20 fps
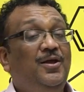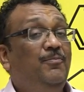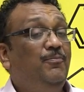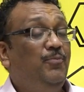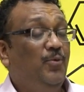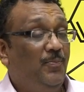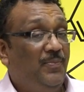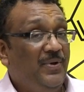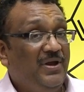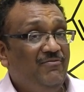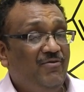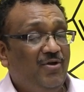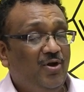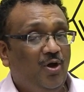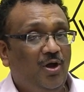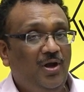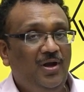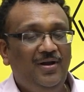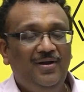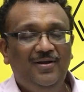Propane
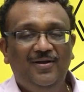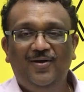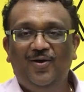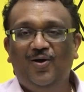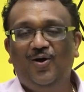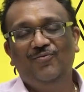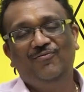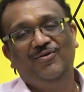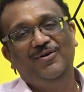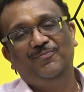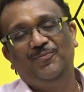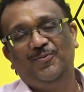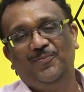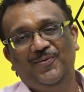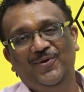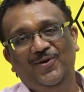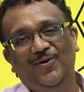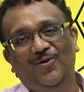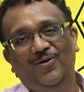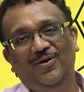1-ol or
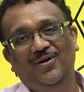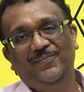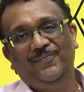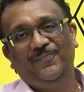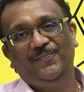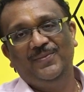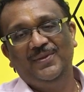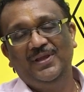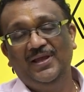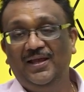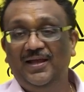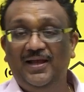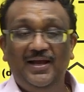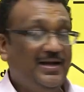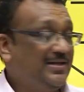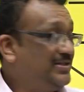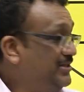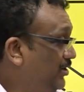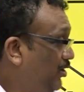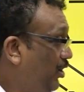1-propanol. It
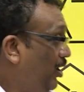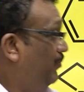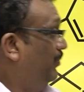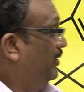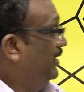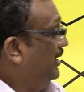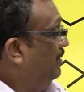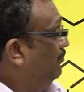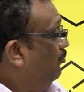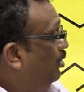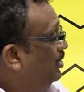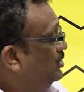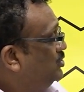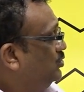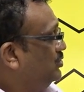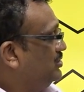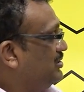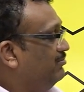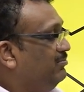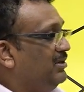has a common name
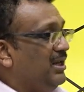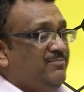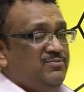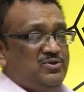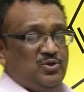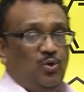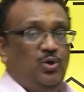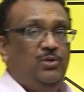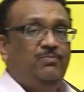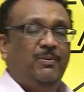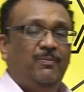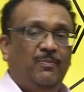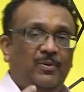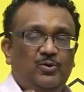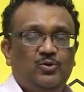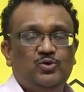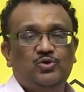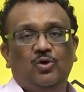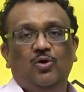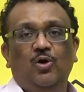also. Sometimes old people
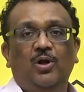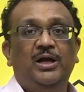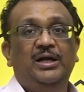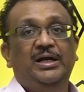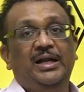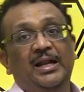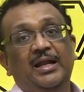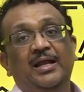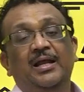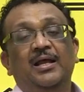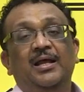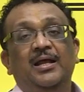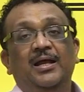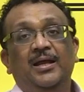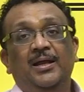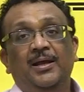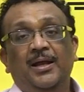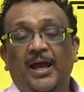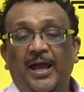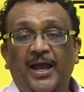used to call it
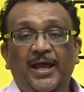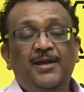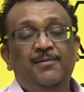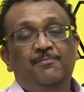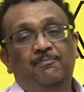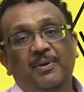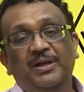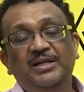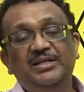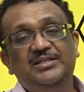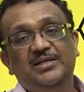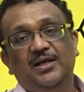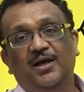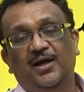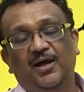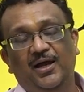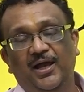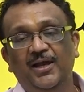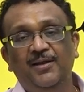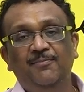
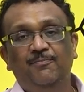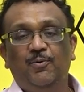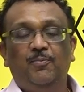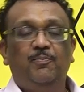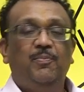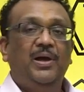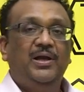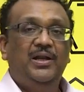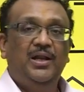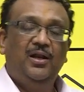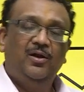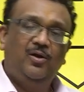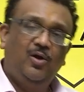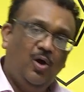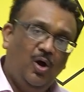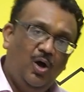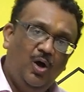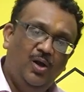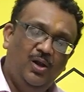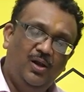N-propyl
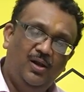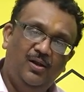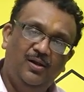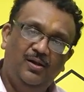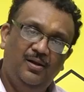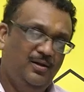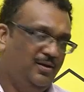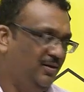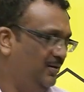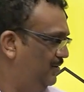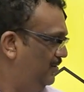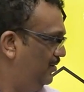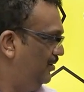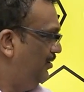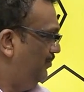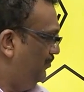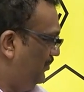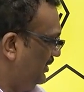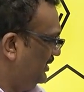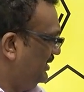alcohol.
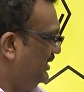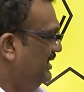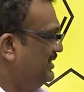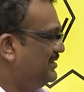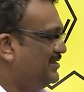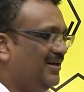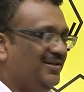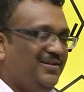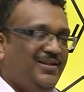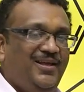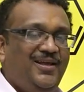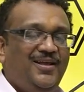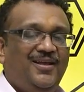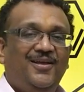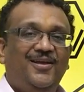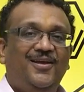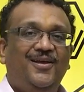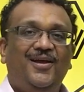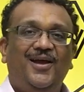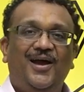But these are the
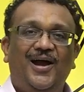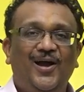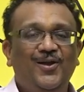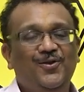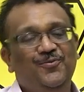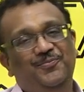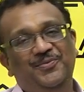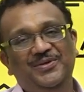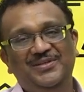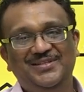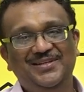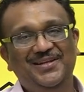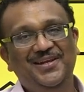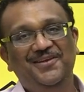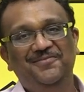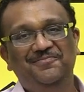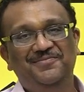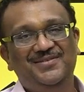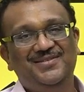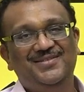IUPC
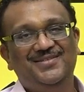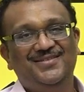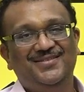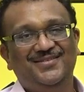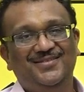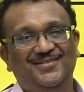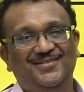names.